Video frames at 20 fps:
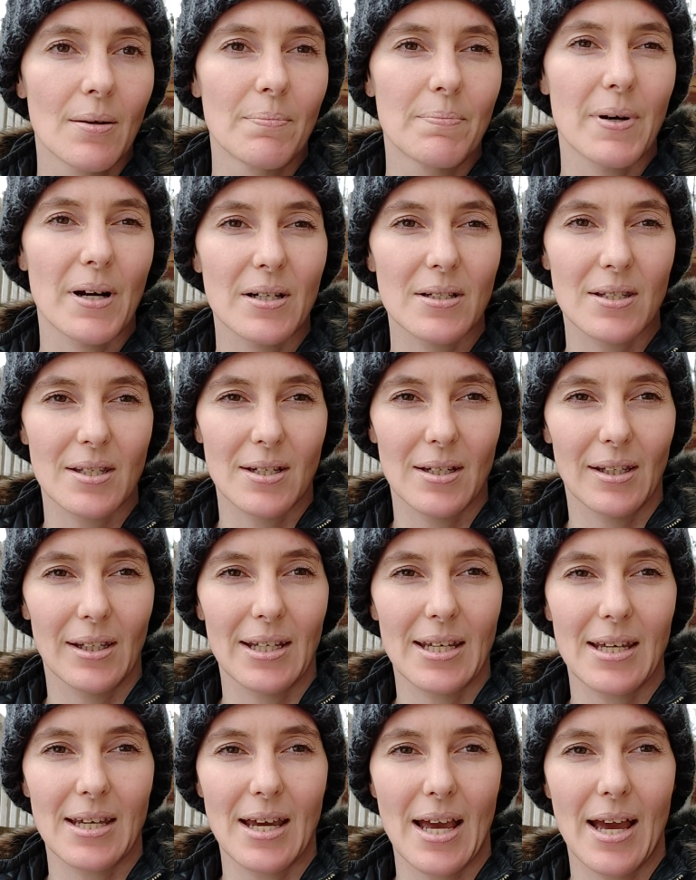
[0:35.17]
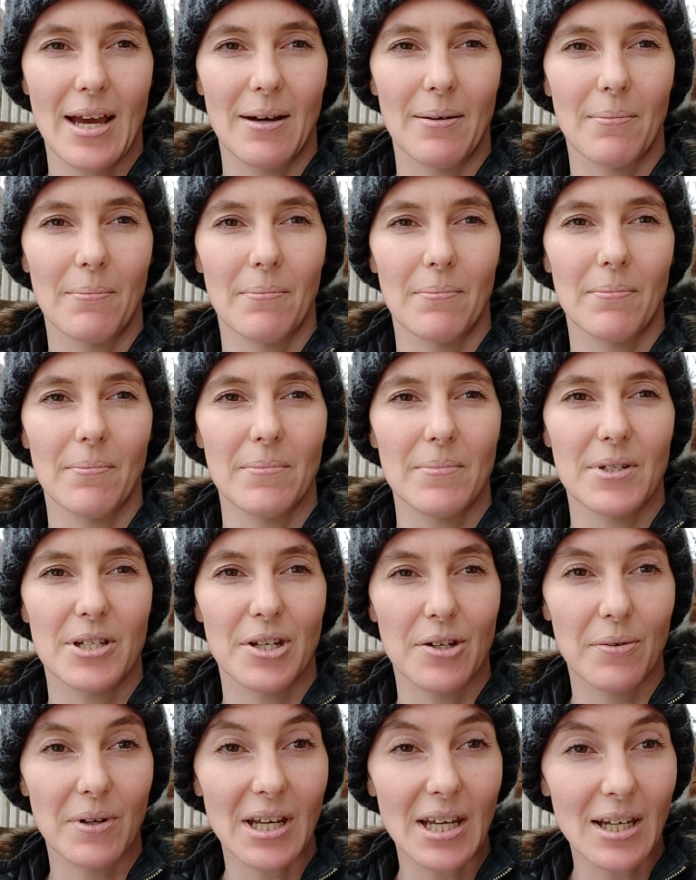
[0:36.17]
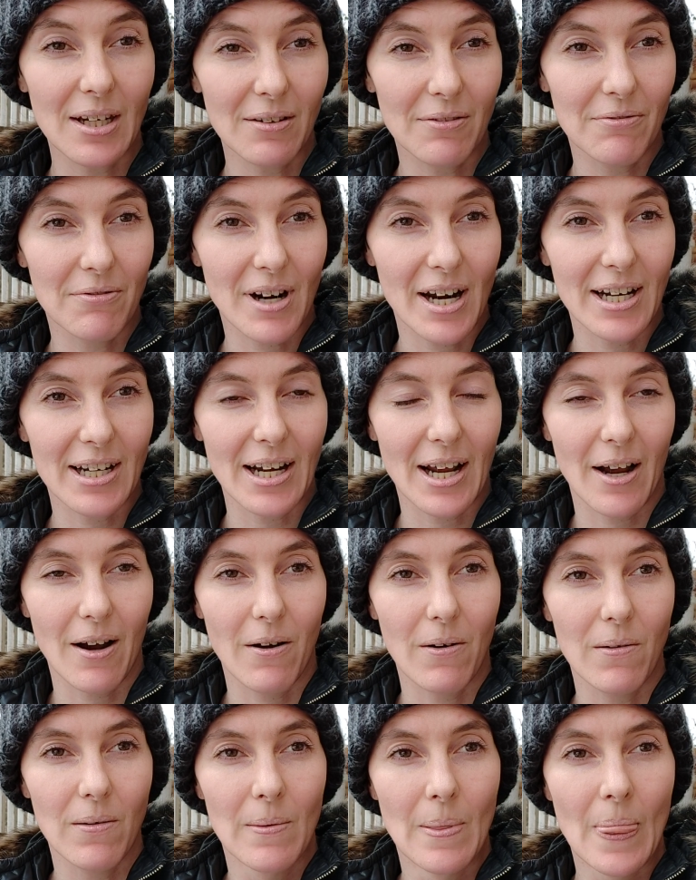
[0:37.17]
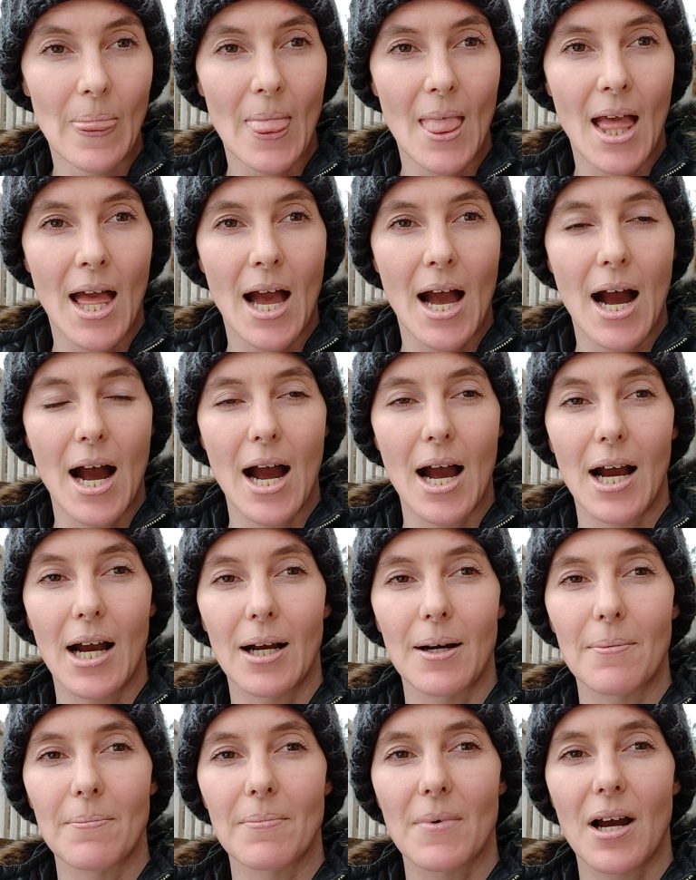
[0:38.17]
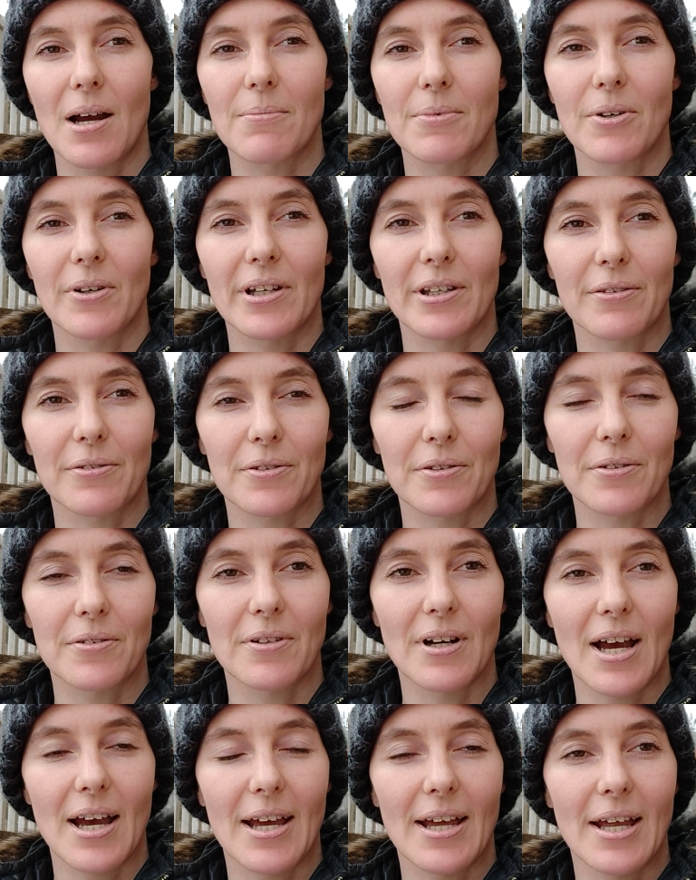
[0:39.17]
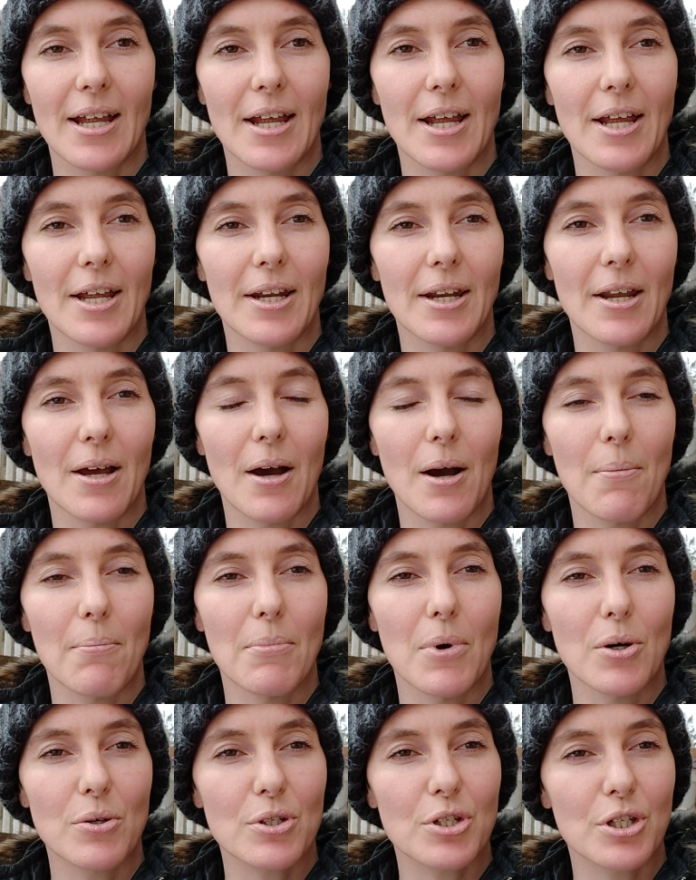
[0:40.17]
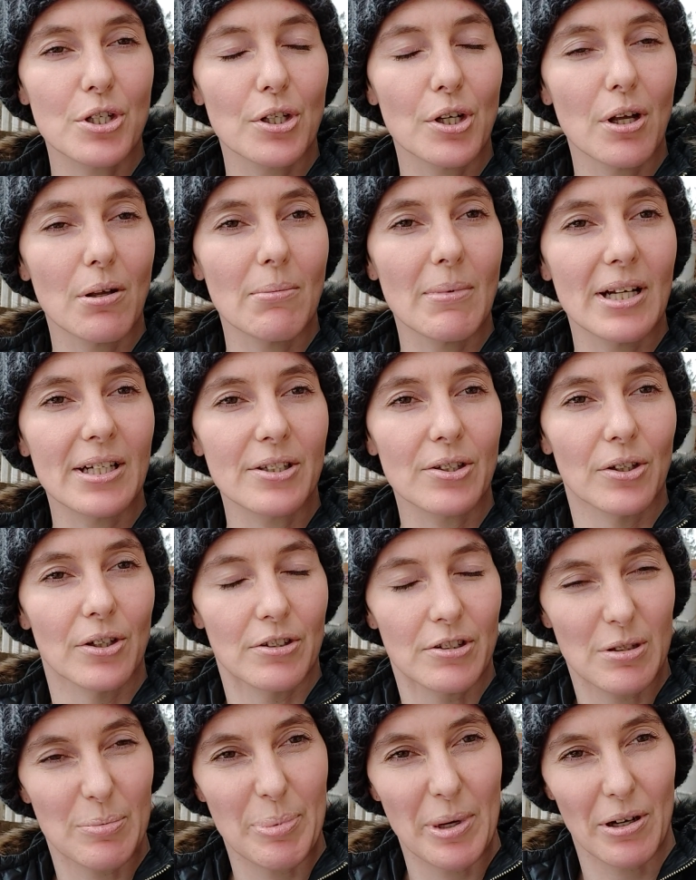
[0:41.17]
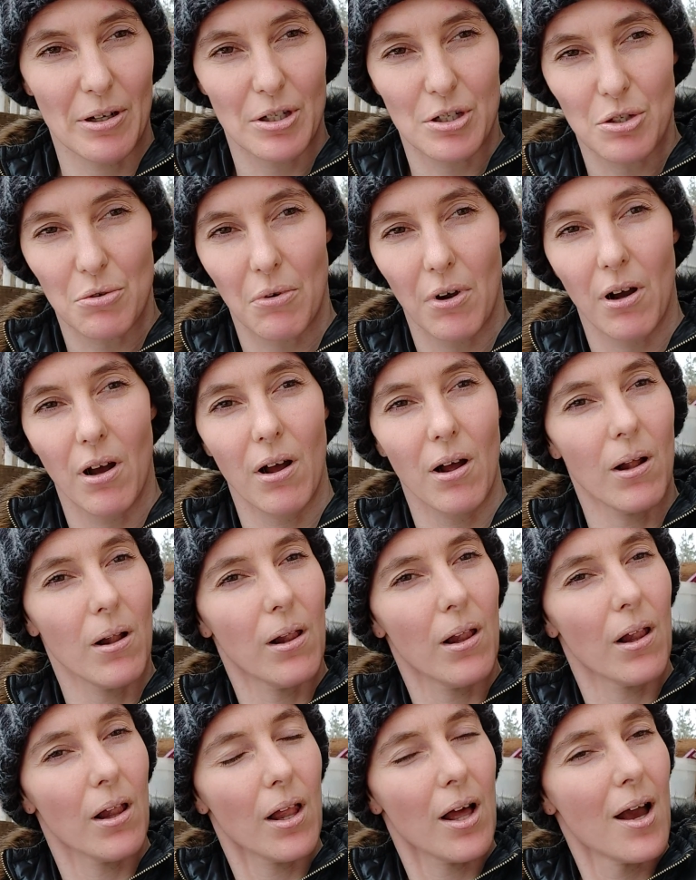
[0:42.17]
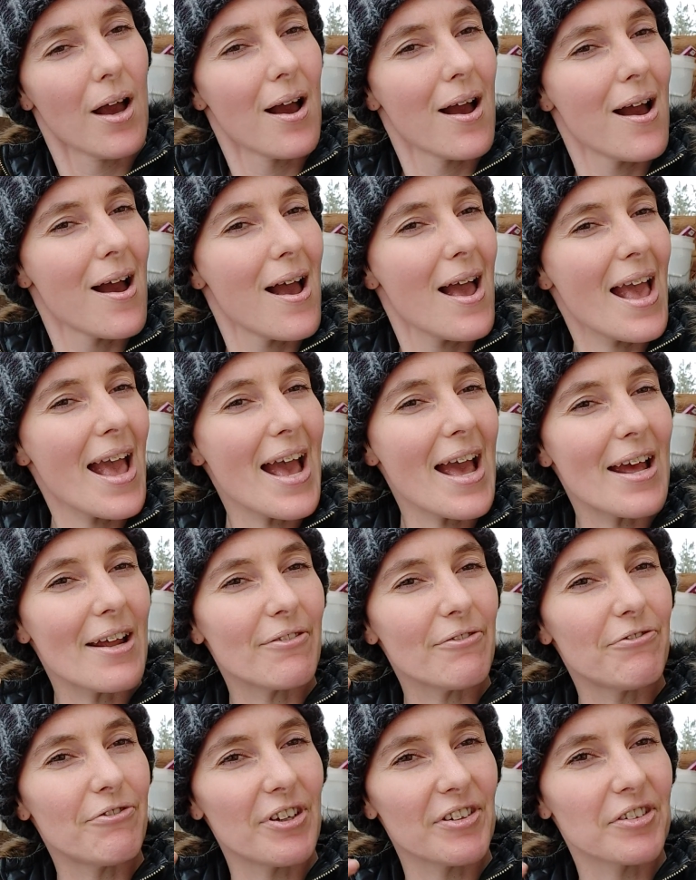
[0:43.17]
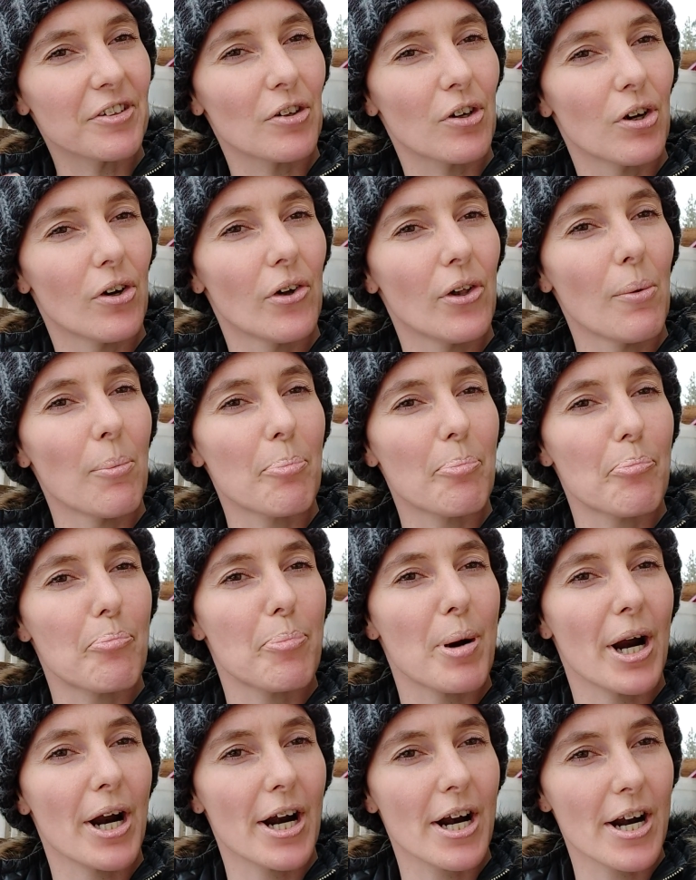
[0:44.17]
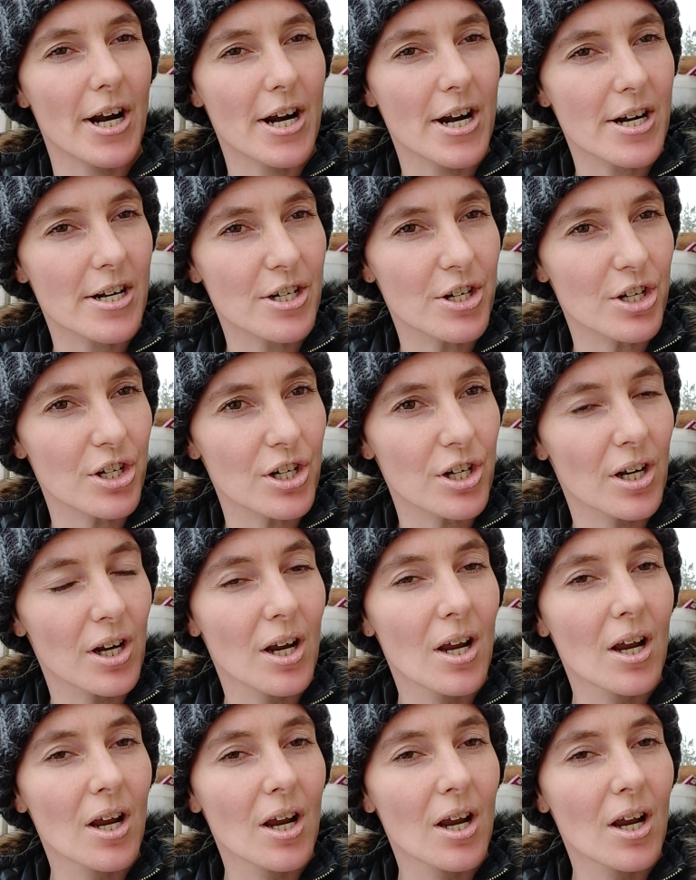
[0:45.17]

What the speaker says: personally am doing right now. I'm going through an emotional, mental, spiritual, and physical purge